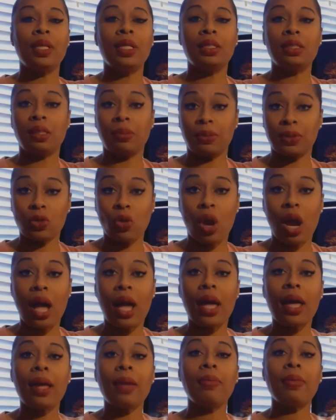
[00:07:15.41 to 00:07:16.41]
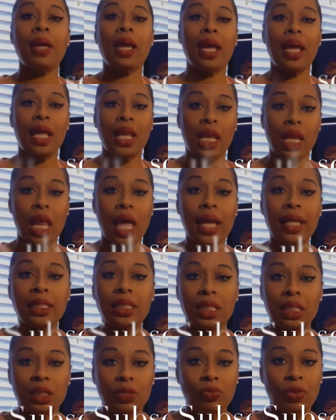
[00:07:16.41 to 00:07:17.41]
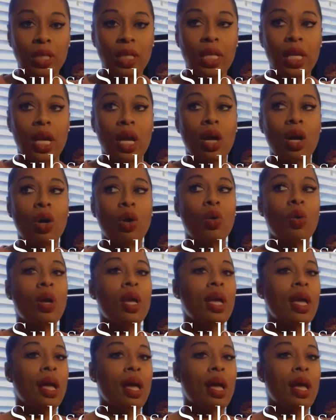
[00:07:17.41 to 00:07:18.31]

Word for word: subscribe and like this video.